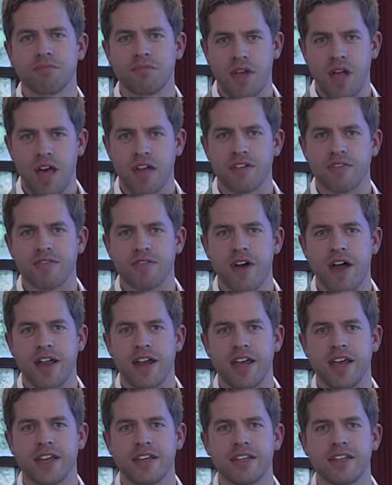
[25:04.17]
on a
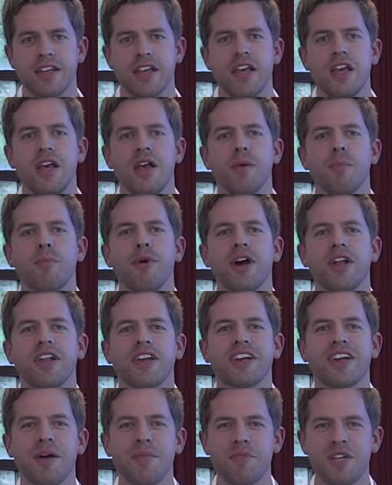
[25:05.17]
Friday.
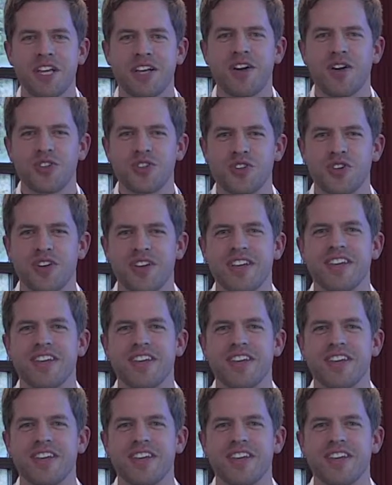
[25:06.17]
But company culture